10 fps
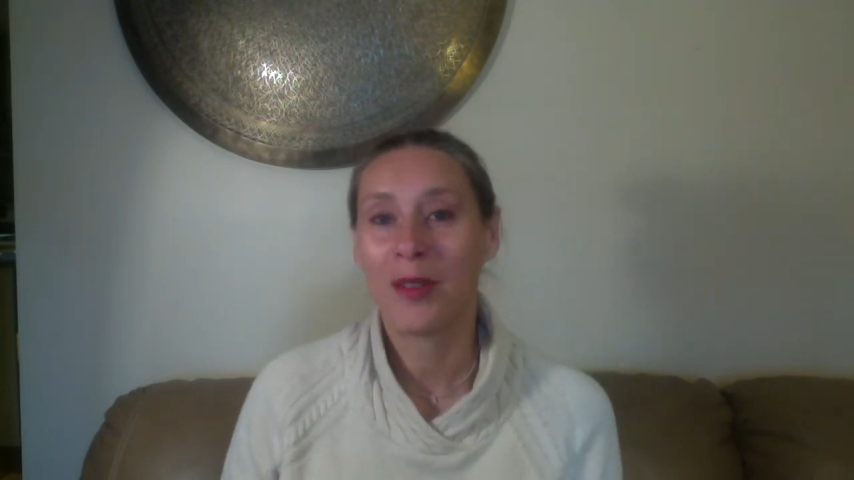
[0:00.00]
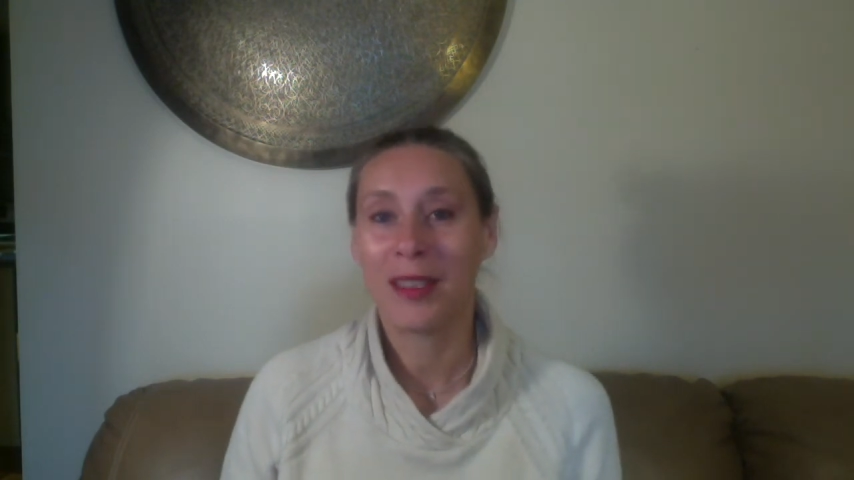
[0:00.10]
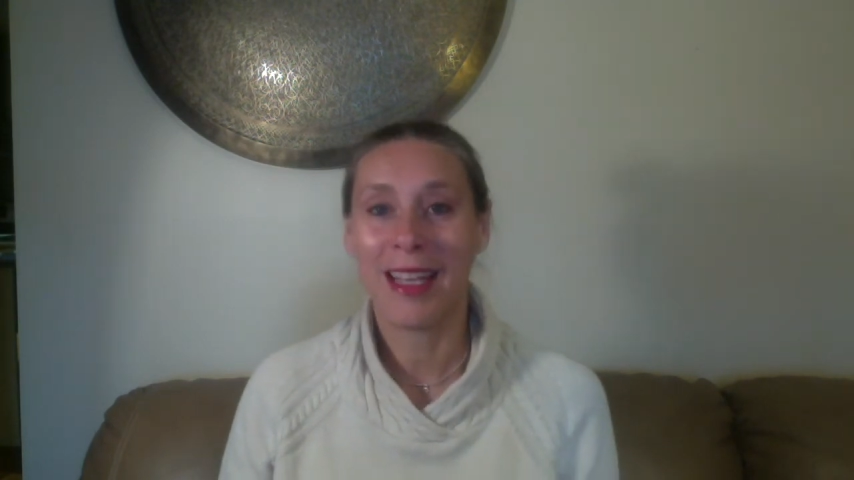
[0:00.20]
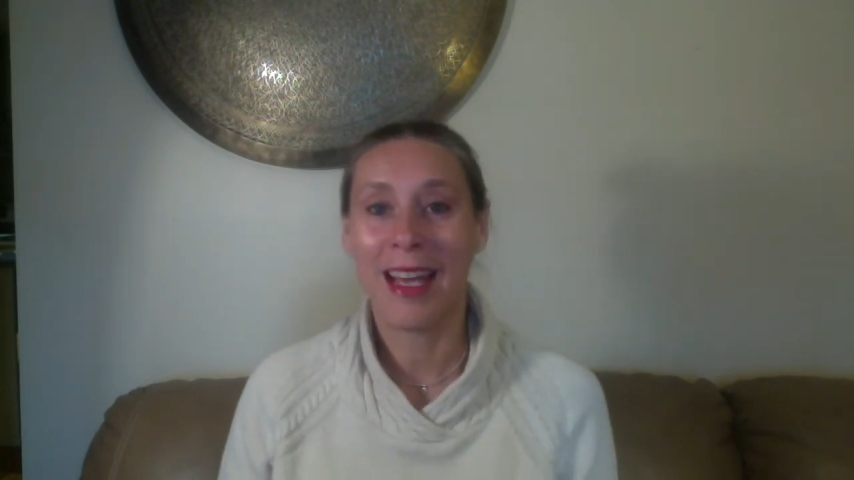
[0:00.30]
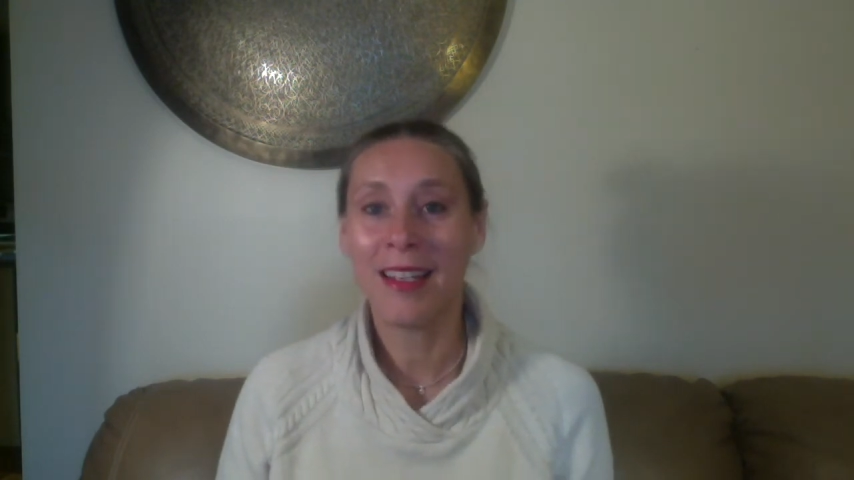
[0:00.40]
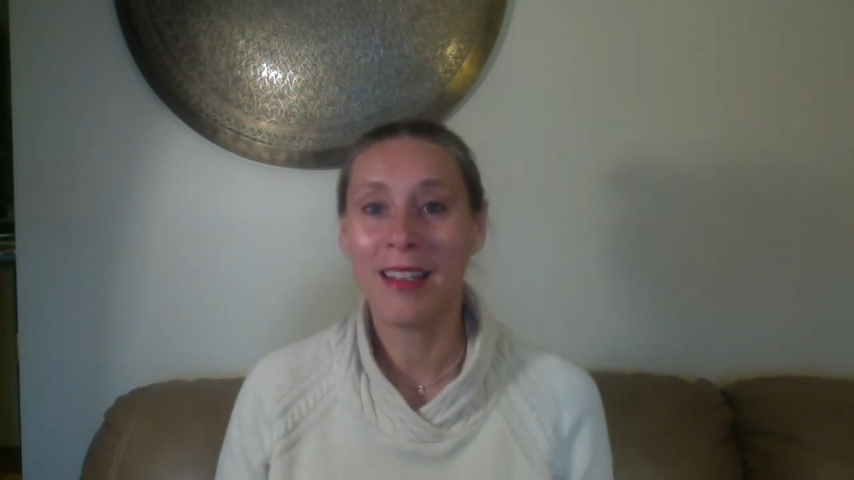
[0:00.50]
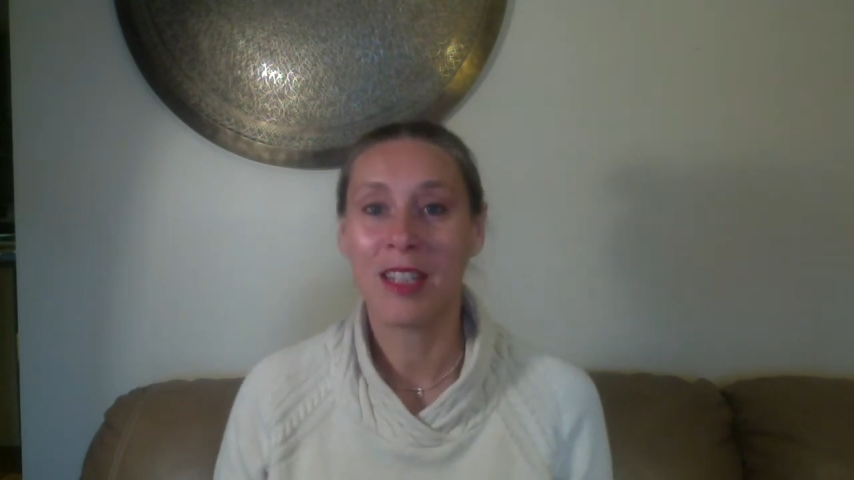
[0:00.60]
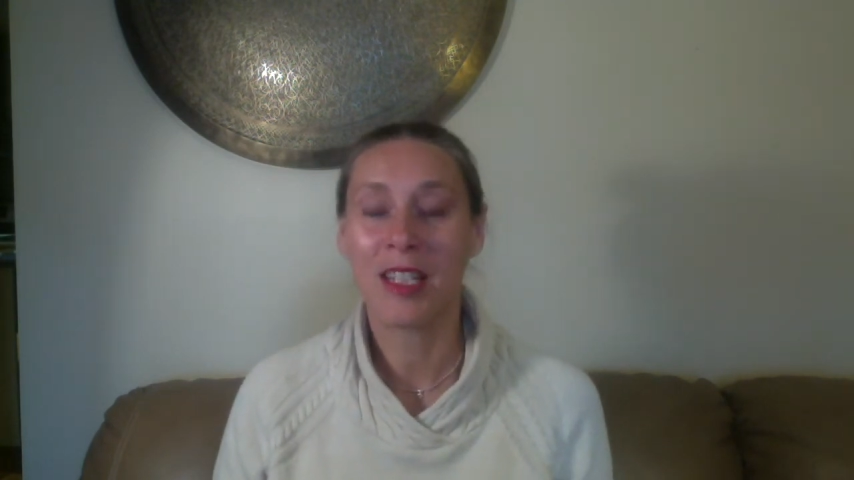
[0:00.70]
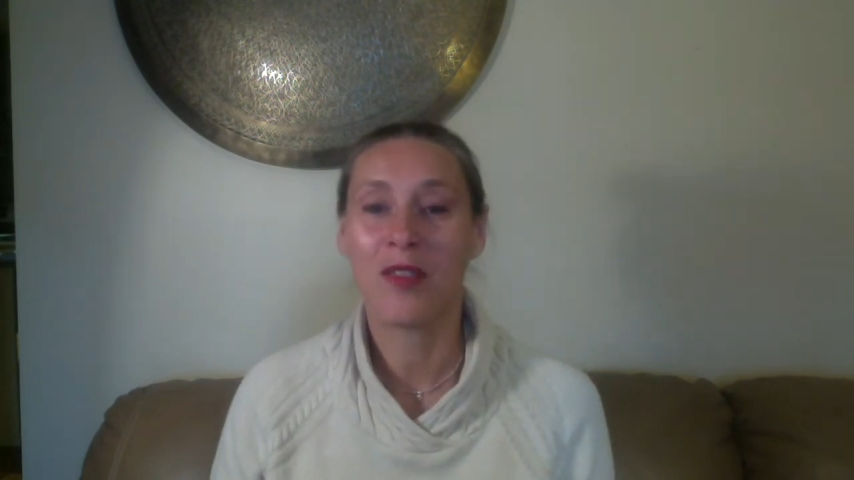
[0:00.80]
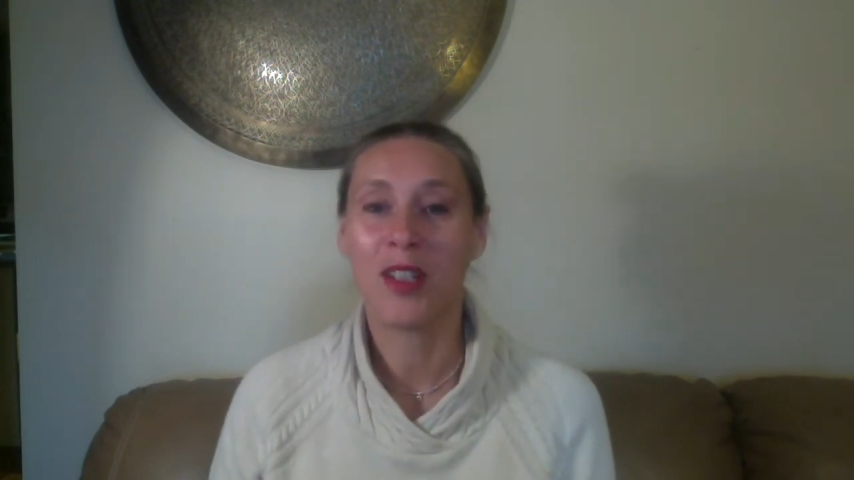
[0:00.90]
at the end of
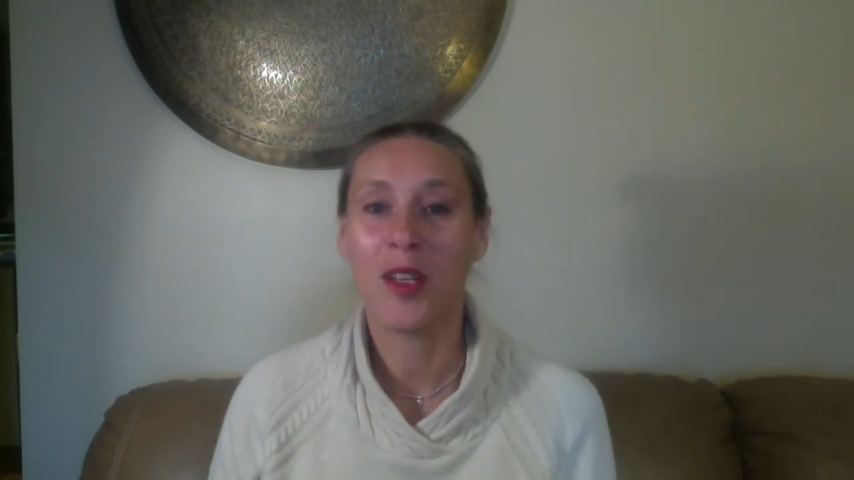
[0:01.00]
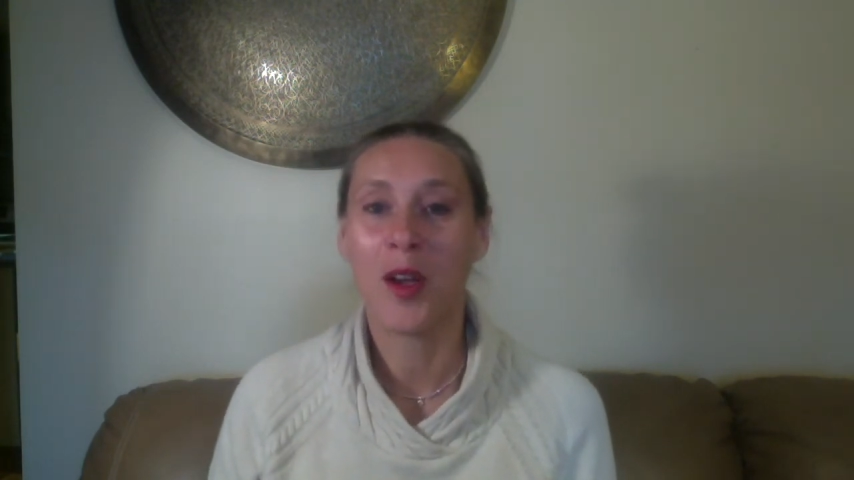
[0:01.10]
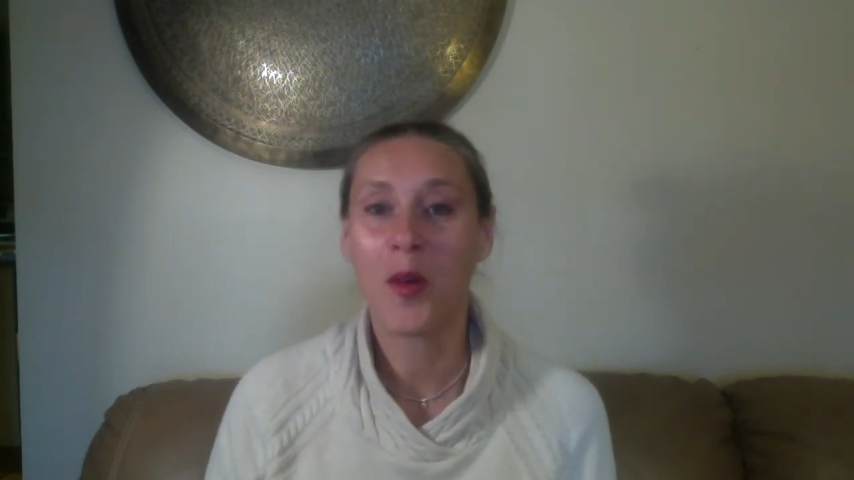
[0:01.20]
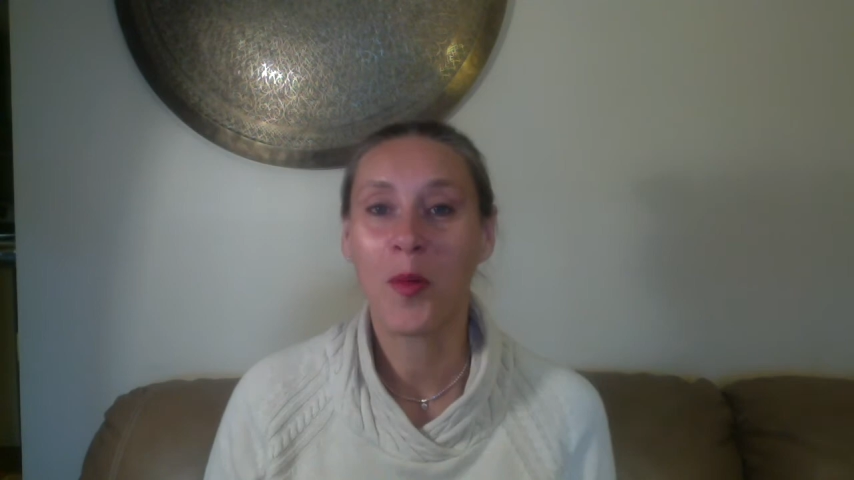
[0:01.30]
this video,